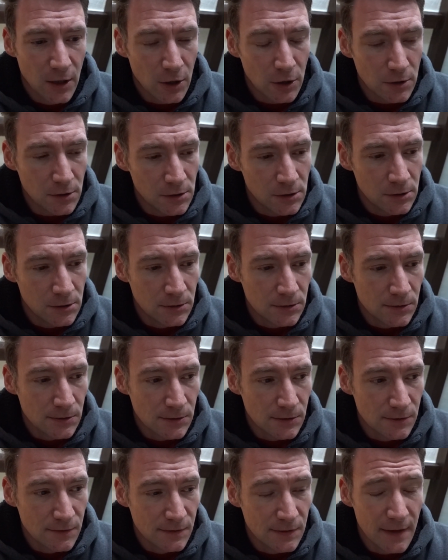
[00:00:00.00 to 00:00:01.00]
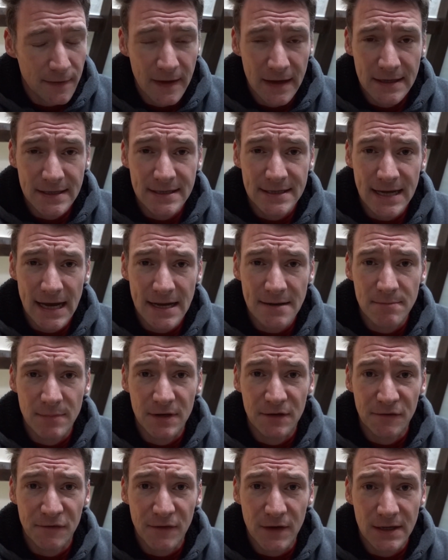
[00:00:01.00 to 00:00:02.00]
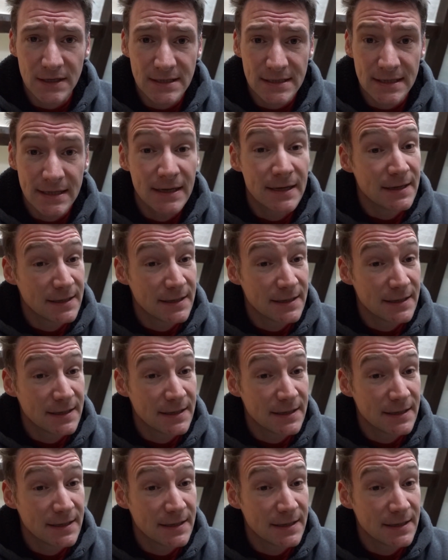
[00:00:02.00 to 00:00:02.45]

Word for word: on, in the entertainment front,